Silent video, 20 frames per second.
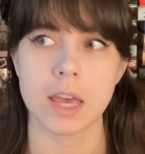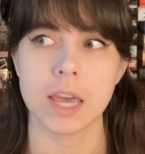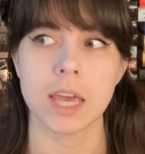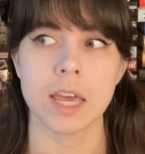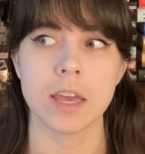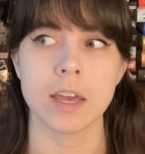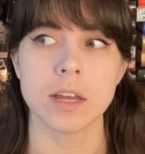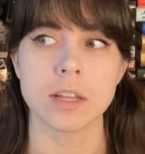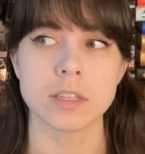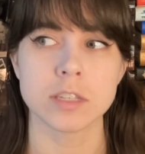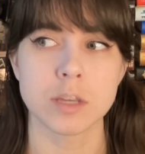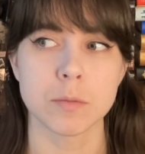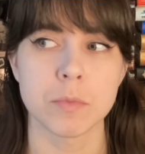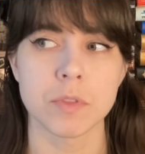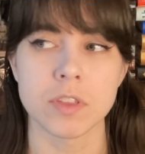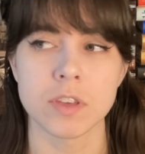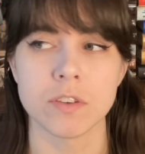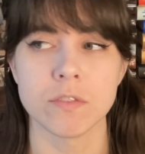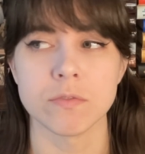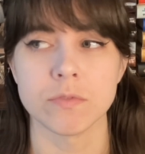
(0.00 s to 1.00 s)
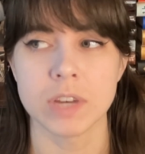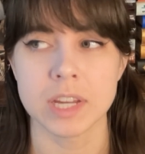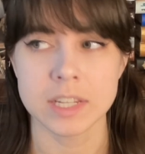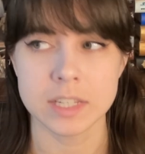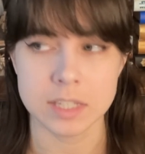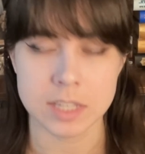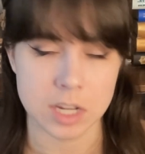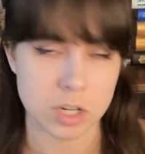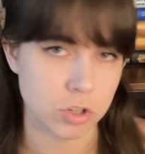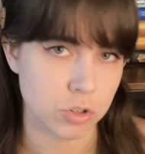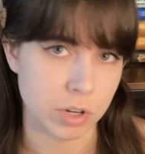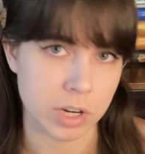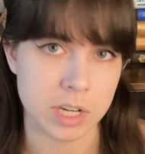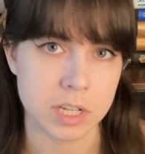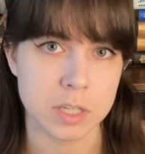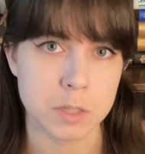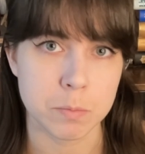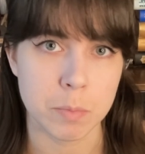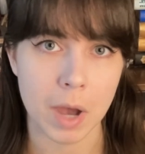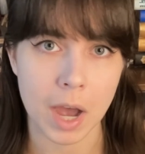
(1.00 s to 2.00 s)
and some of the events that
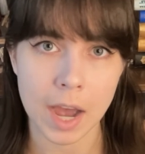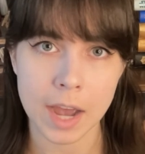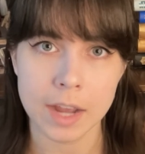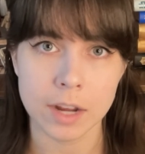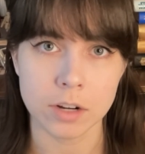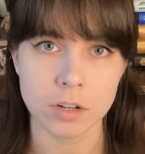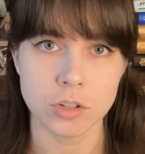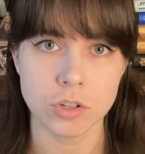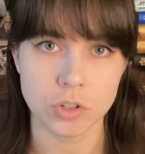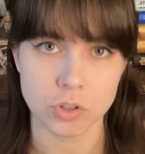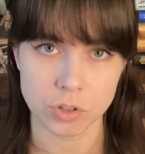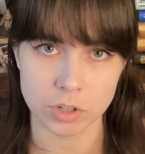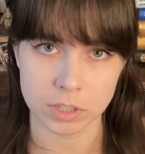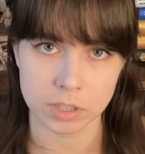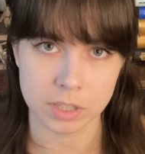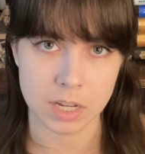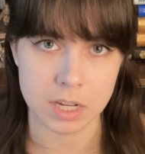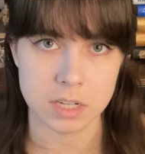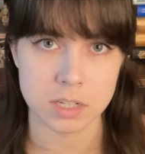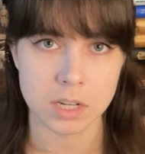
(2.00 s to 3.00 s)
transpire during that